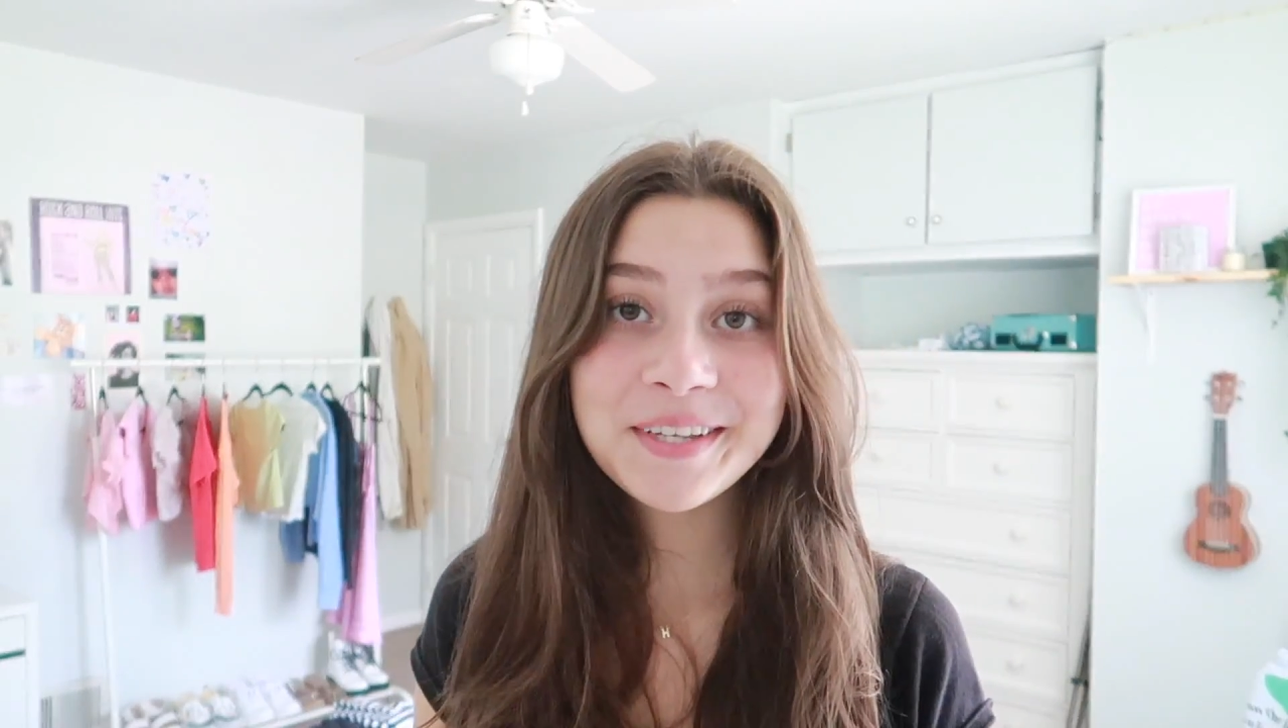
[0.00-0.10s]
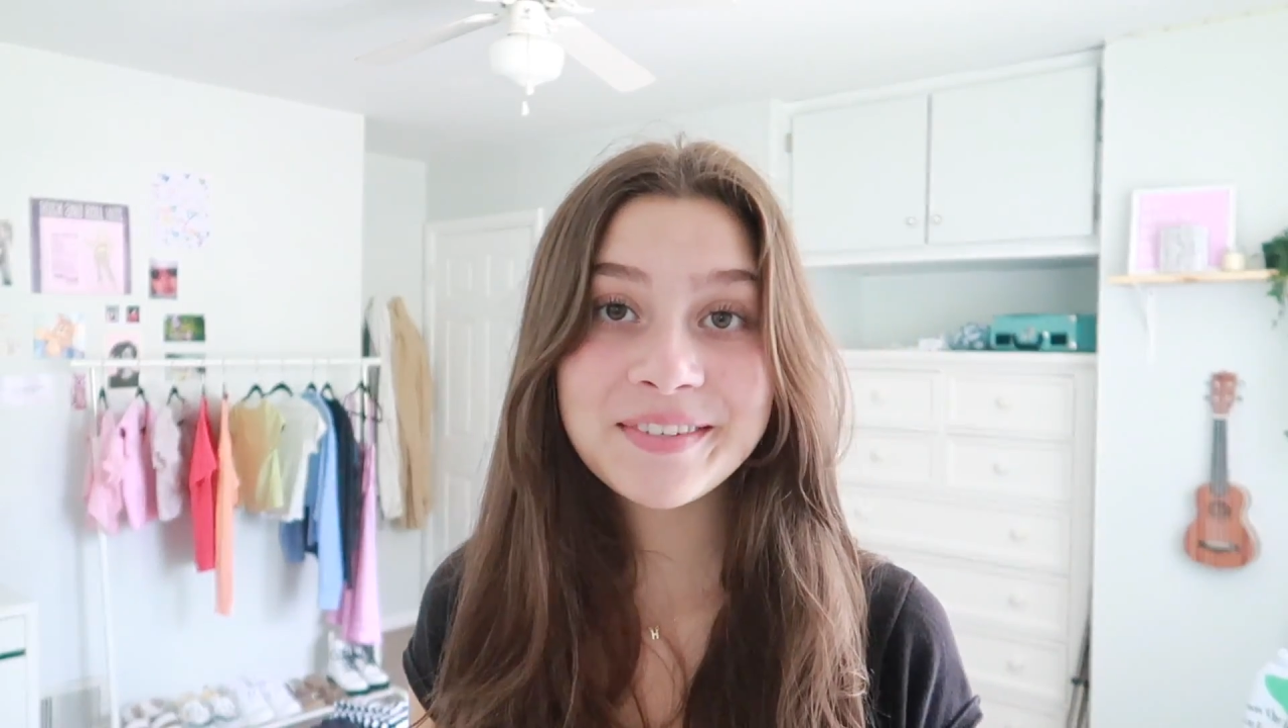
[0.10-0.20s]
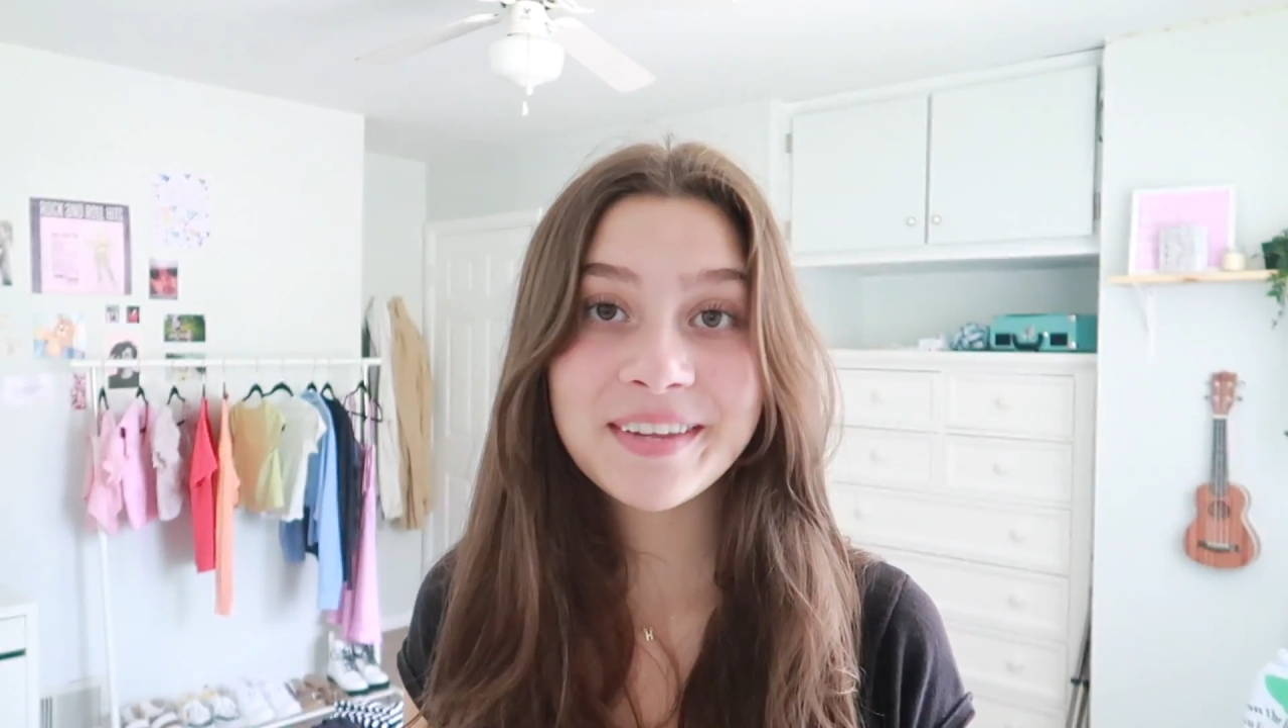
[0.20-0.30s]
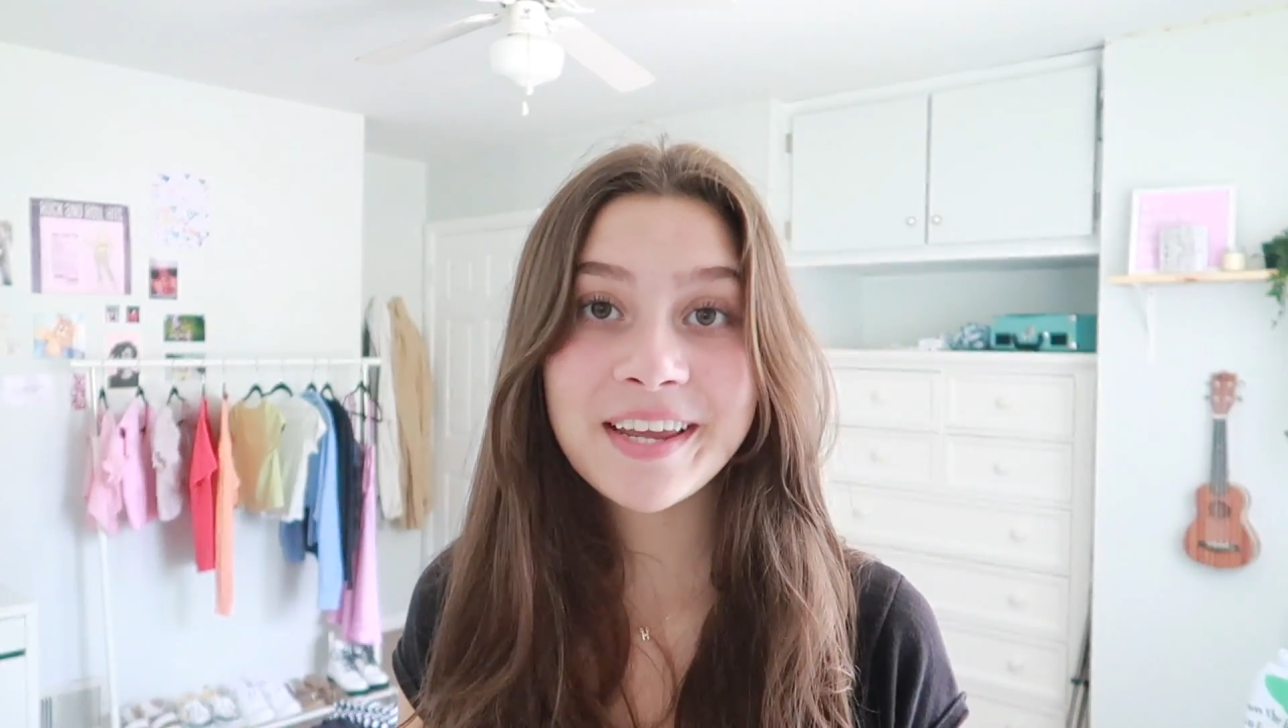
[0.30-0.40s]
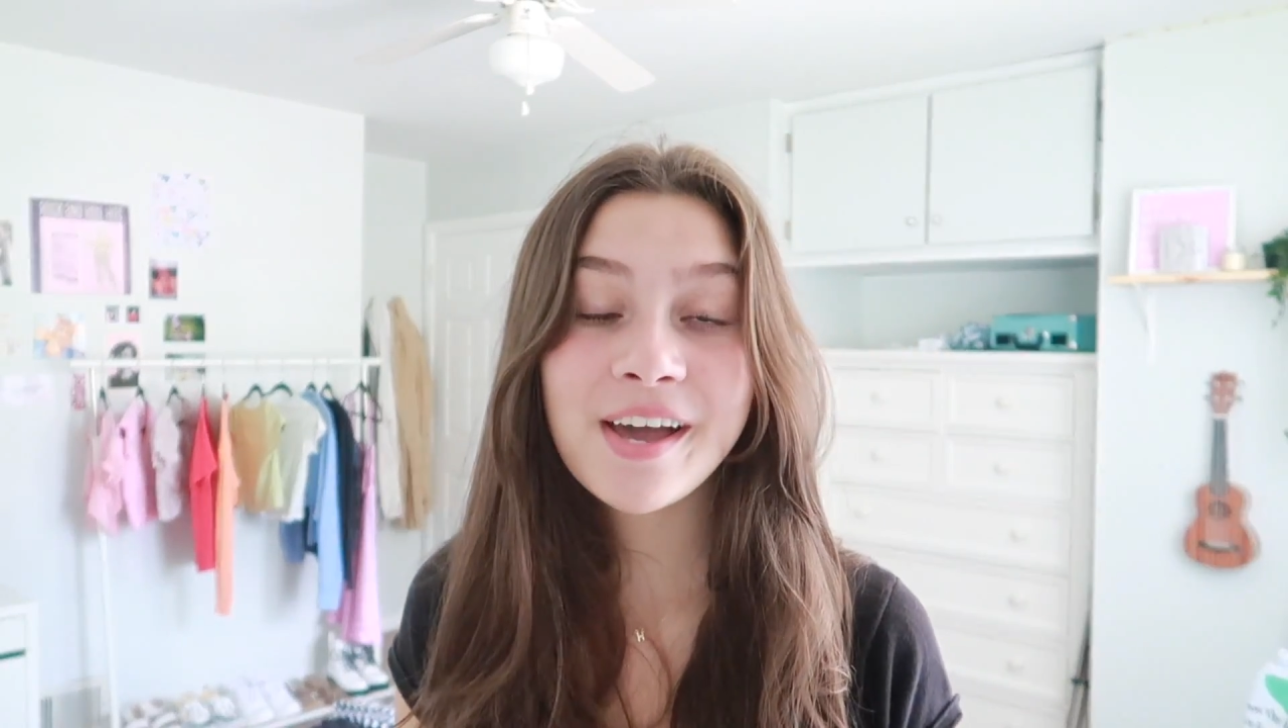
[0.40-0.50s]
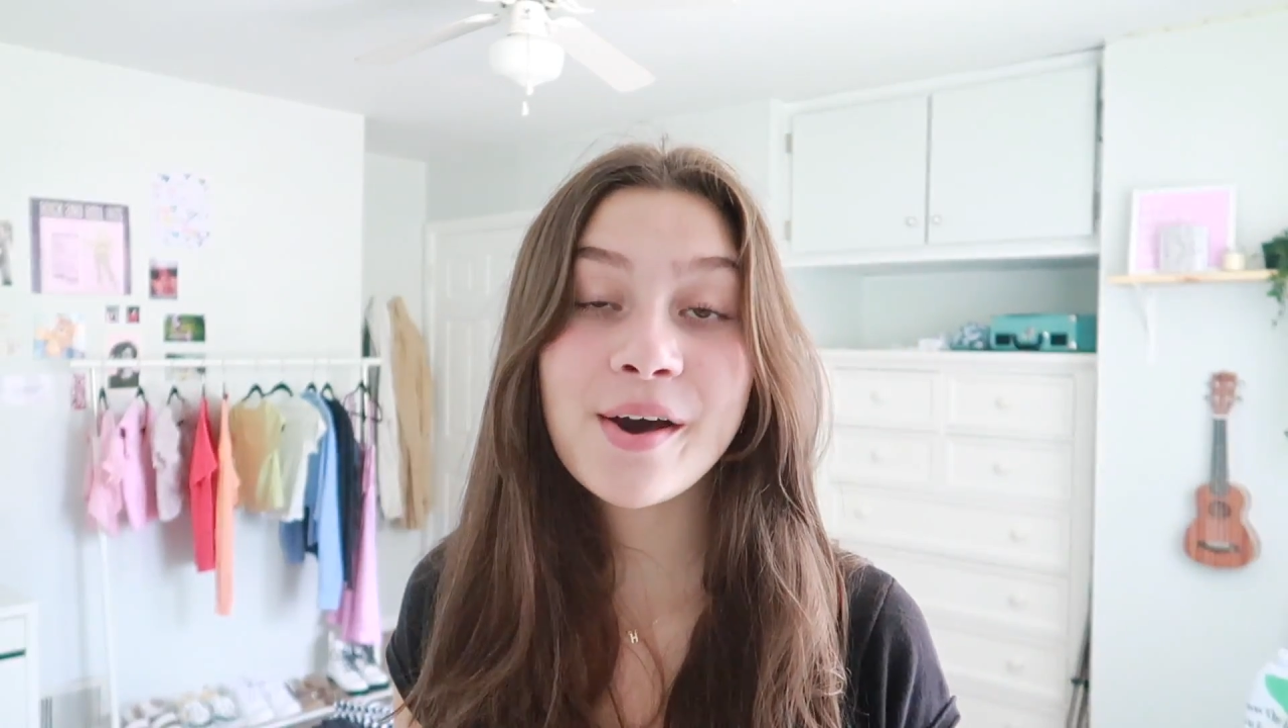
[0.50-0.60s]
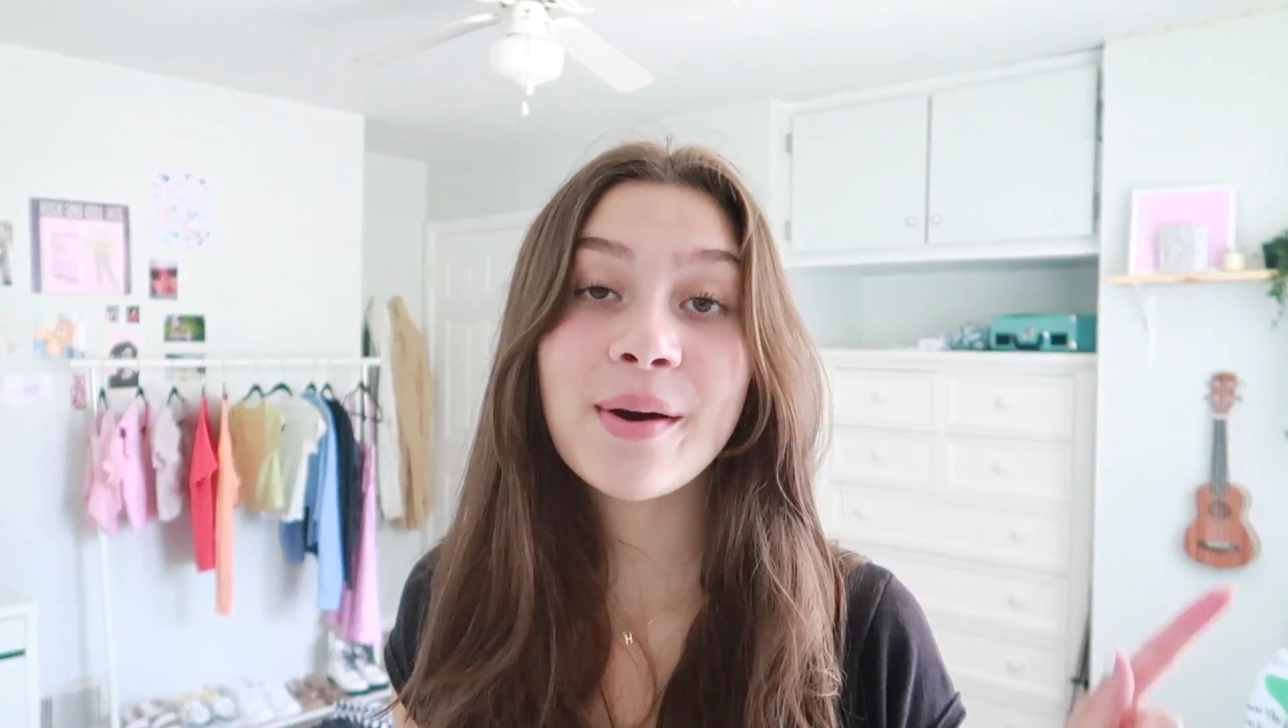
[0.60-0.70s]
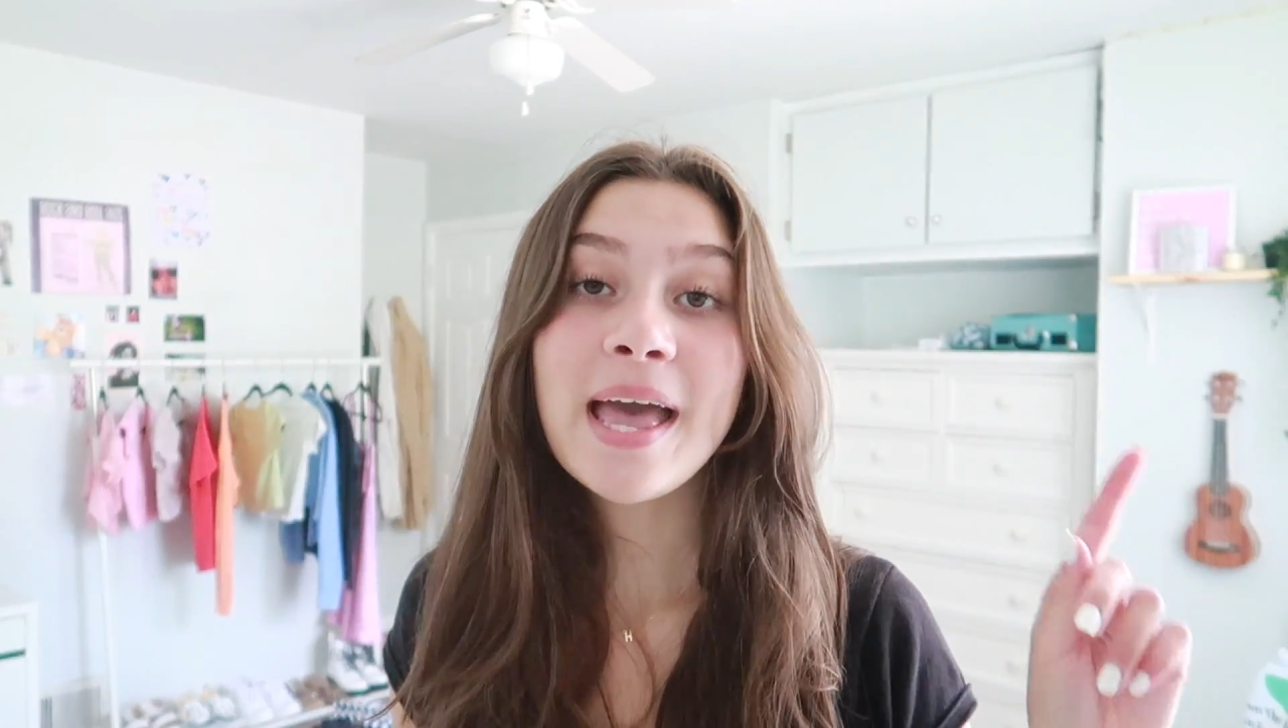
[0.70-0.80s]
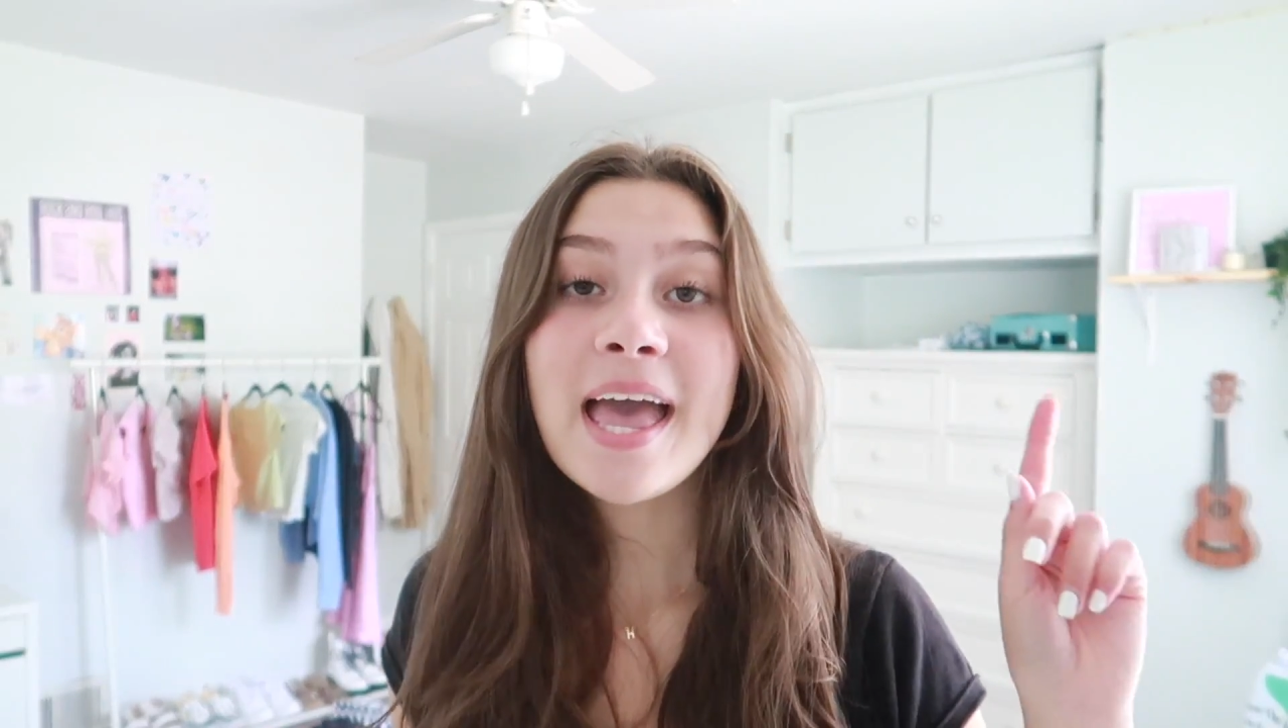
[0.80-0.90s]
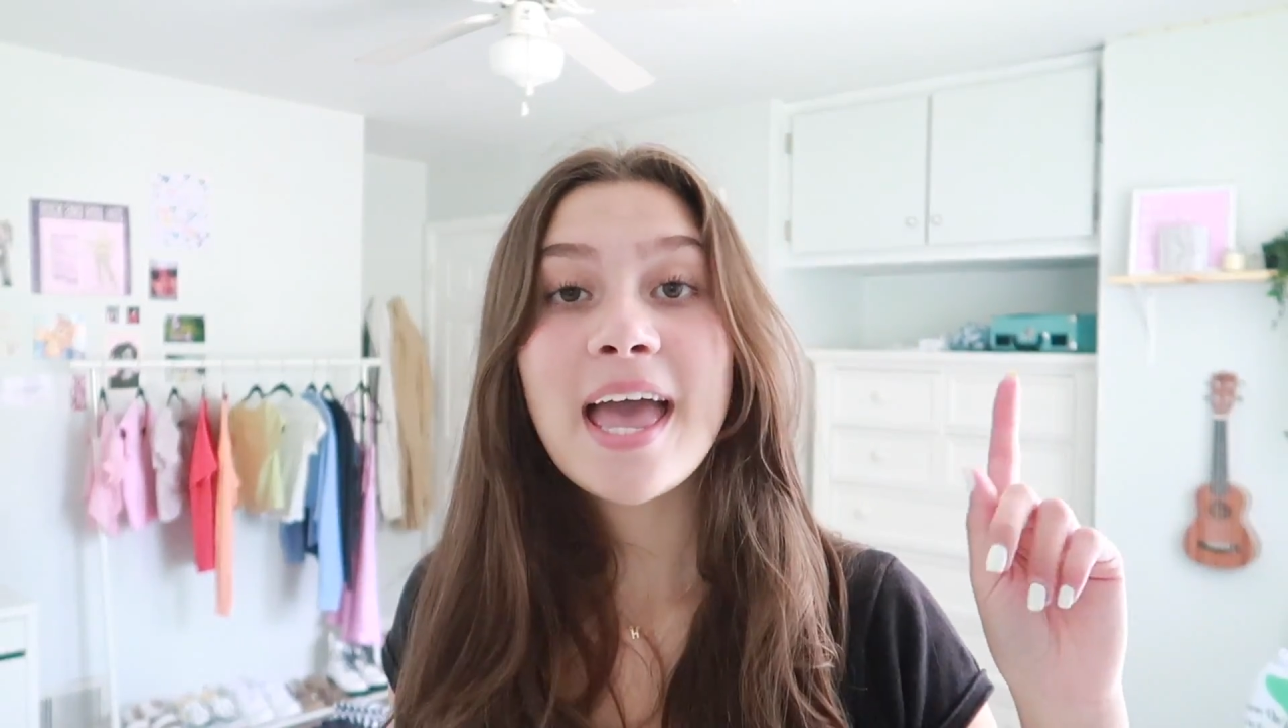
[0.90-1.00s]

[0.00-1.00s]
this video,